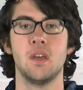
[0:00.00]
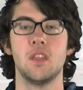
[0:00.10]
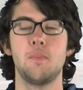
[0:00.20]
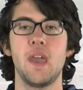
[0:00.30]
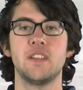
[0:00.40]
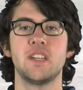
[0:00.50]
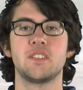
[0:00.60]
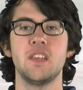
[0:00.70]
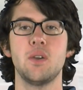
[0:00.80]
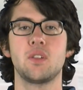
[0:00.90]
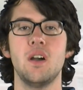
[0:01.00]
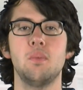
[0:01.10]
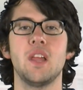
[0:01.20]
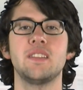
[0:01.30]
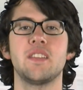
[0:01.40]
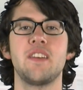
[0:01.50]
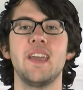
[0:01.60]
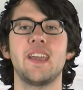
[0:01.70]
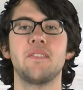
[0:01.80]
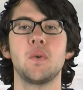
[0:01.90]
The PHS Leo Club would like to
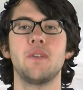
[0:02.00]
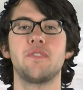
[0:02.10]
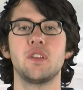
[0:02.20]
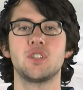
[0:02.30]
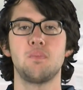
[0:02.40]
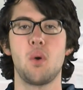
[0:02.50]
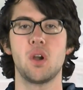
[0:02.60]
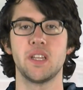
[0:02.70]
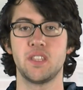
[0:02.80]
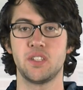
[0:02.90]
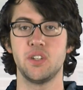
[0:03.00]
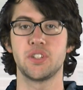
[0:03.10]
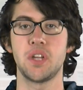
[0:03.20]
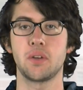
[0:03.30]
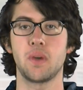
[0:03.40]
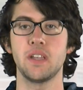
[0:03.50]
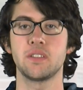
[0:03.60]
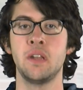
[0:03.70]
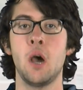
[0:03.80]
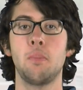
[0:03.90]
thank everyone for their support at this year's duck race
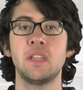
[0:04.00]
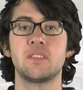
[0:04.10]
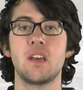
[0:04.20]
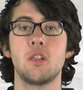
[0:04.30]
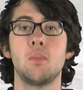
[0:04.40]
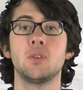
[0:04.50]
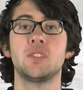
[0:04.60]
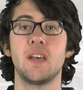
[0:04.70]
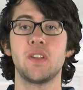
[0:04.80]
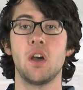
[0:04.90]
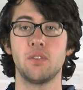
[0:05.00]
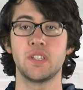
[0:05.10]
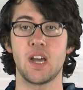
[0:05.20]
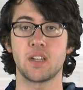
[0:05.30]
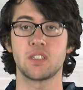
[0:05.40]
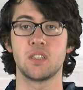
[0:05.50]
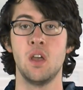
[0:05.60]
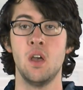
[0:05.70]
and helping sell almost 700 ducks.